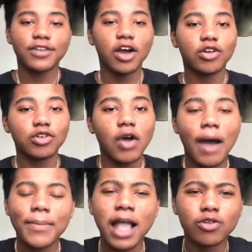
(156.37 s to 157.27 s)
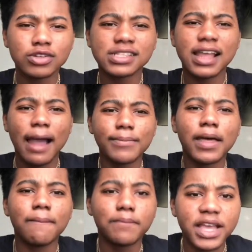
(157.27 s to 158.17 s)
don't know, I'm not gonna say I'm
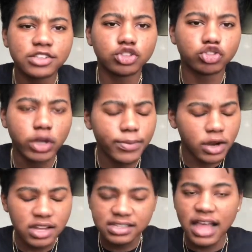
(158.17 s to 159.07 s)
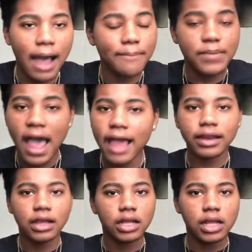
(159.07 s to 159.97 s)
the best dripper because I'm
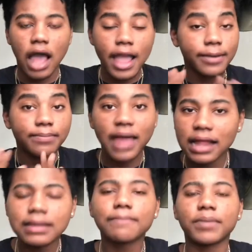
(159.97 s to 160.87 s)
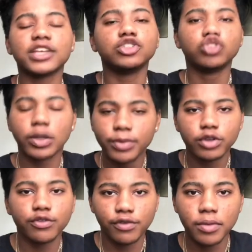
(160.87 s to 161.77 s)
not. I am not the best
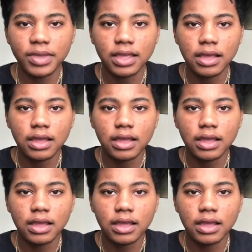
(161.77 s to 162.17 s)
dripper, you feel me?